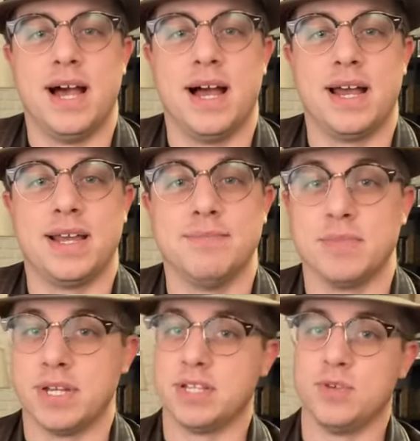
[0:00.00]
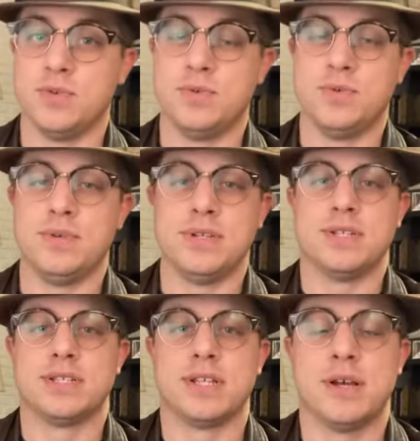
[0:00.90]
I'm gonna do
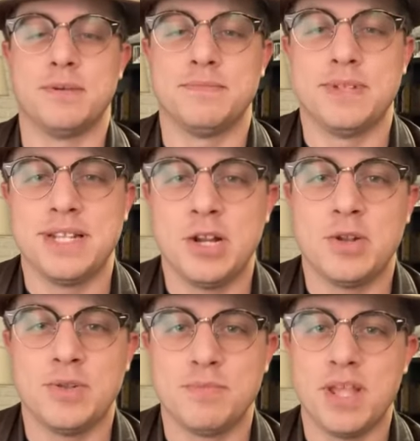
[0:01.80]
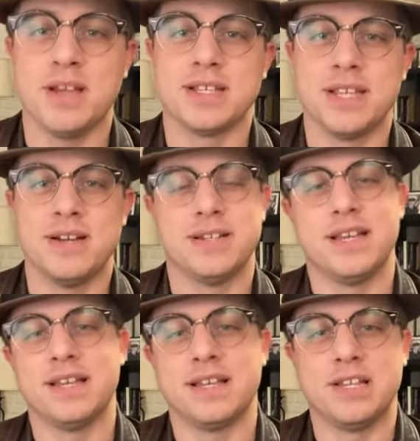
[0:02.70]
some little plugs here to
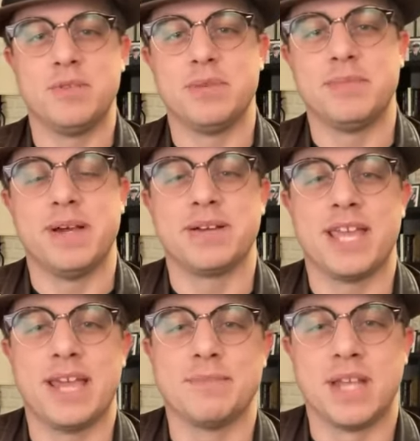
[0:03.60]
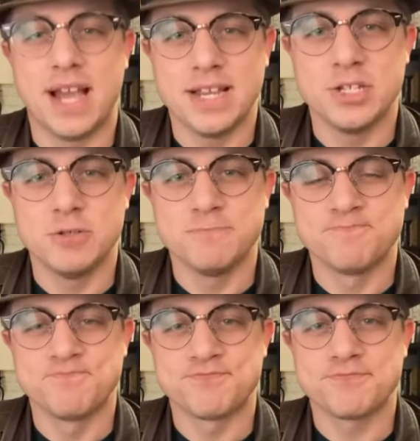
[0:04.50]
tell you a little bit about Camp Kaiju.
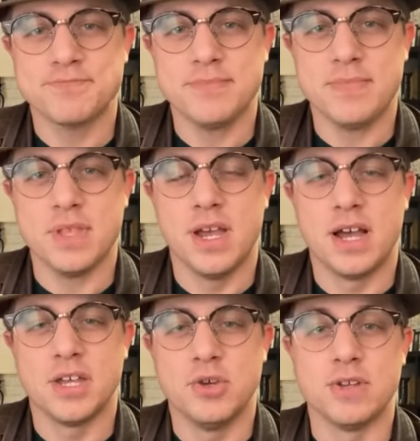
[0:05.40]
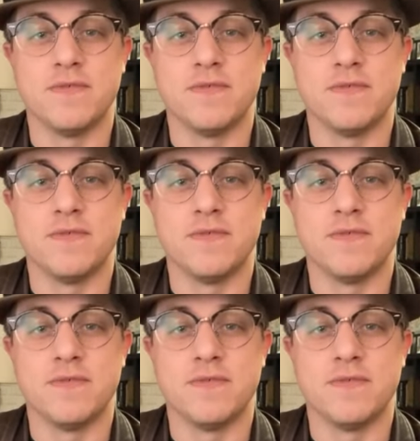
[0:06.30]
You